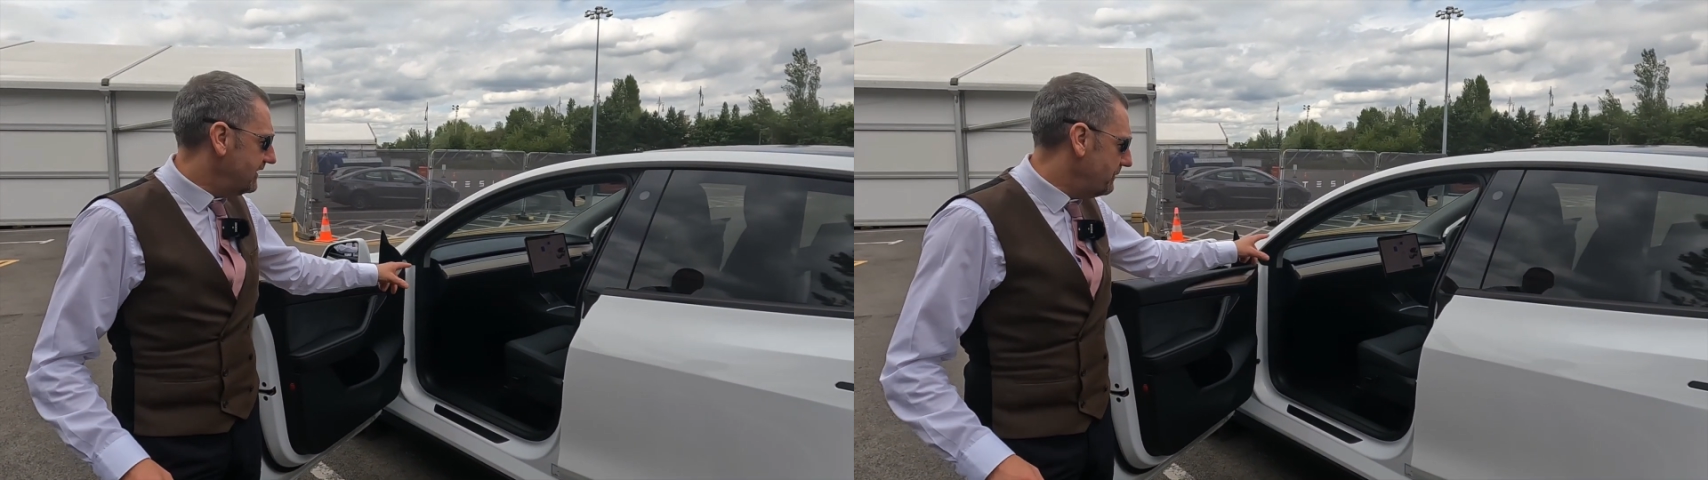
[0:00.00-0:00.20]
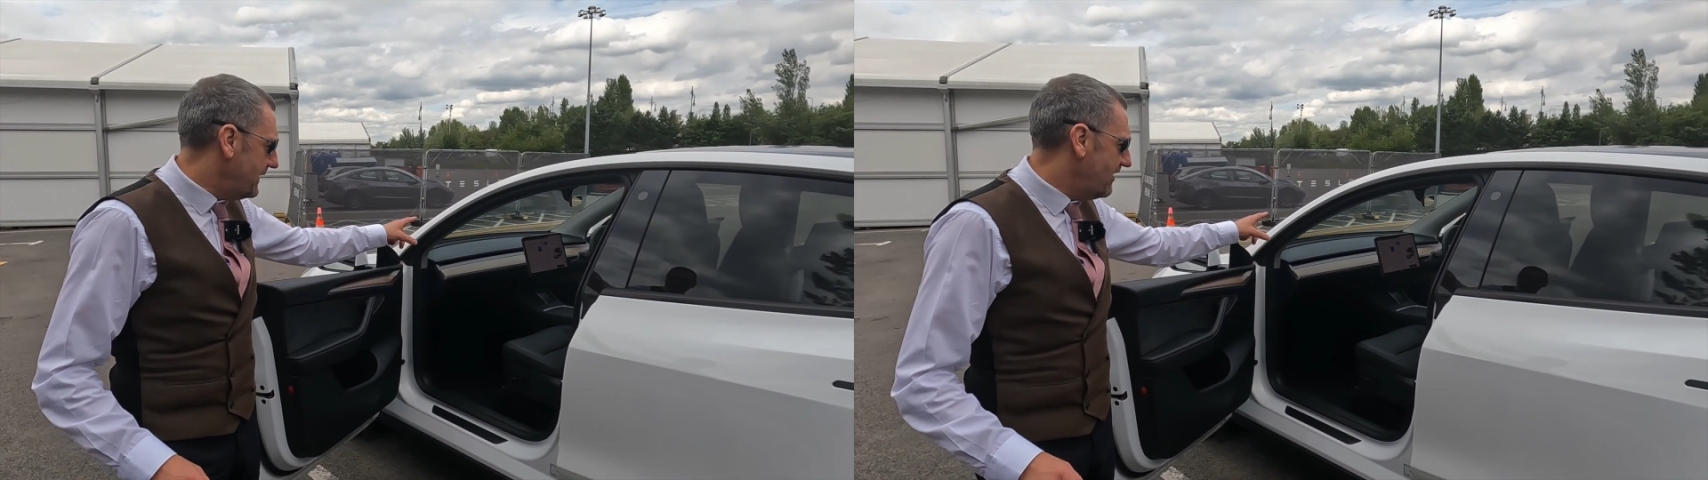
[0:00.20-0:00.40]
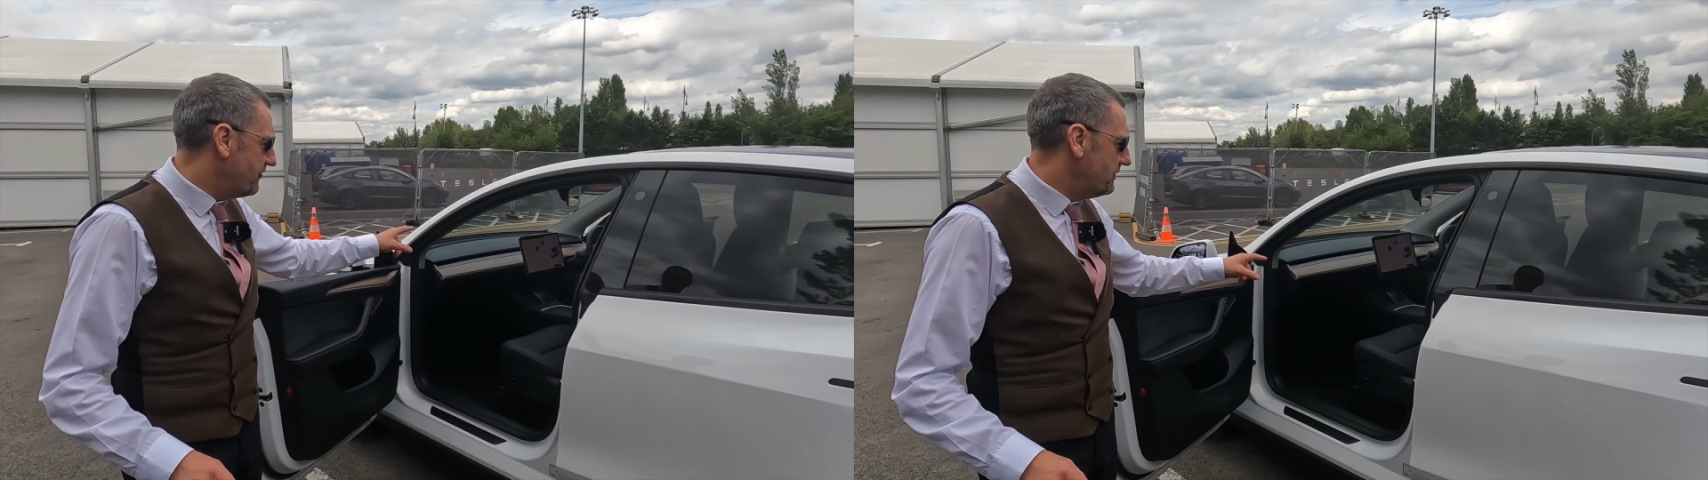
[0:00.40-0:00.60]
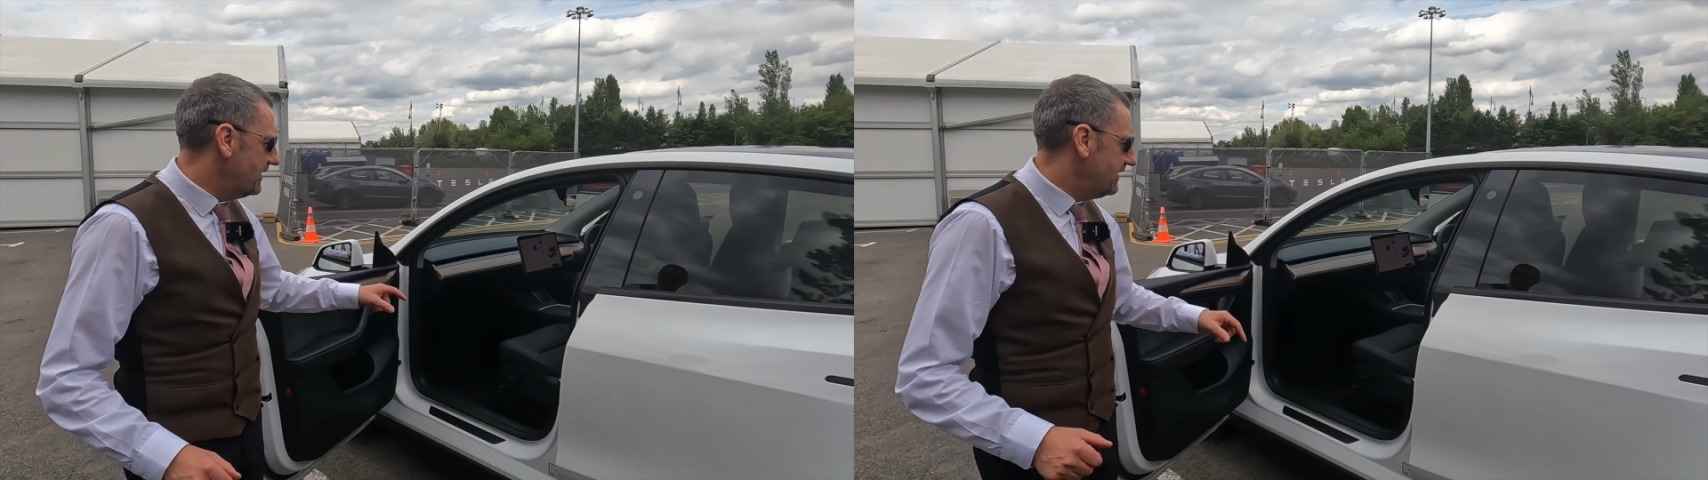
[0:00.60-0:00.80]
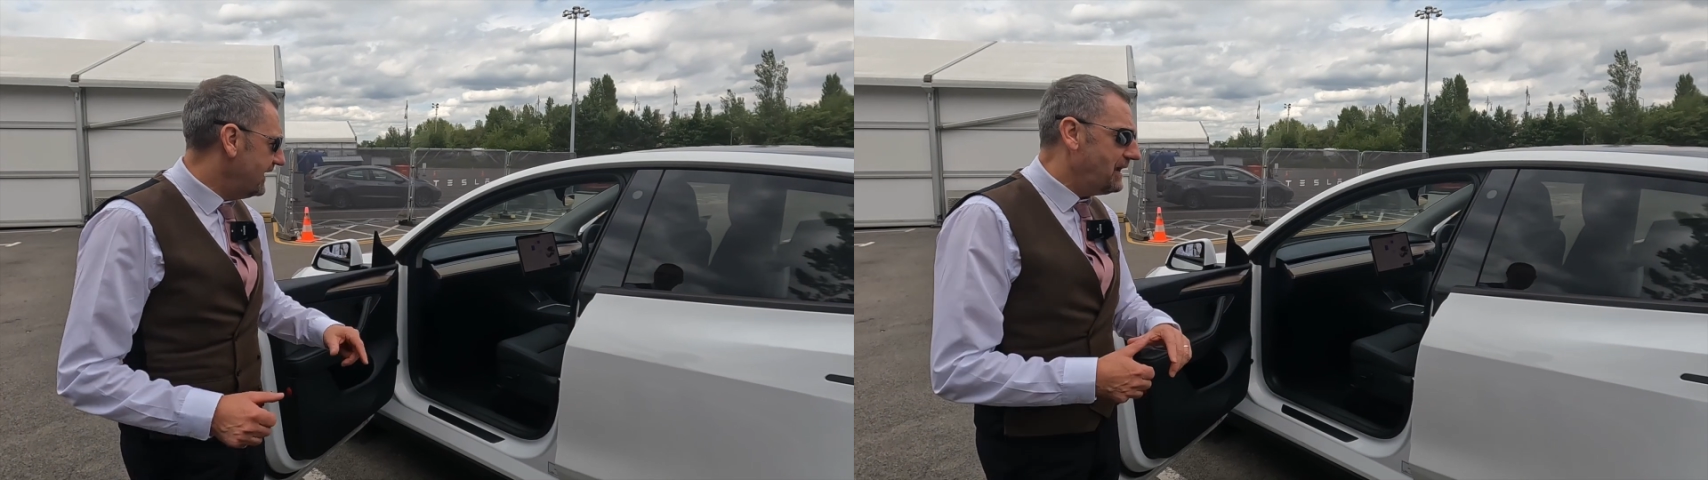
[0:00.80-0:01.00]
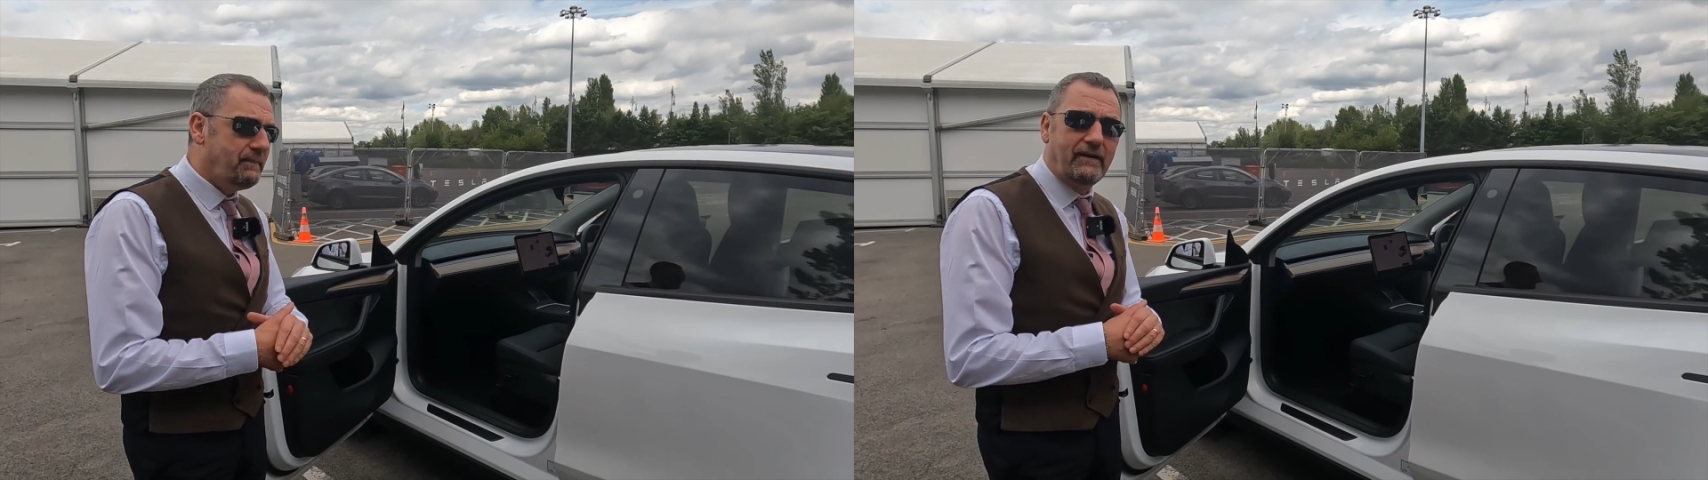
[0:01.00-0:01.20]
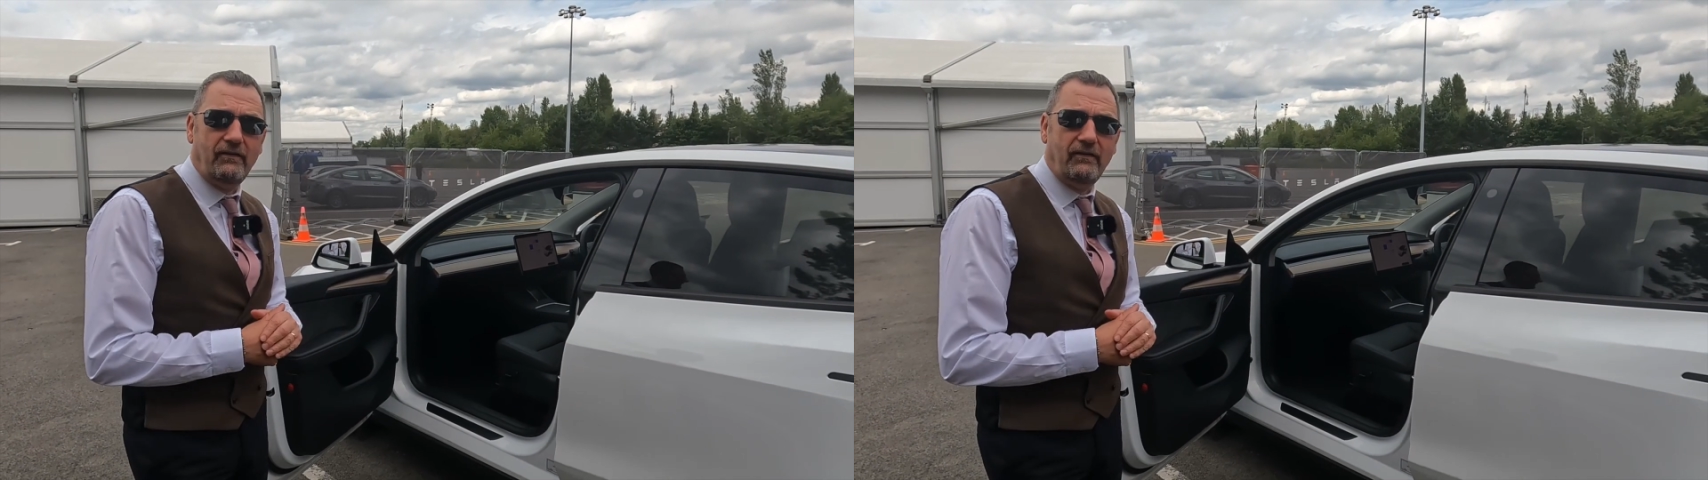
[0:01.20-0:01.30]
apart from an iPad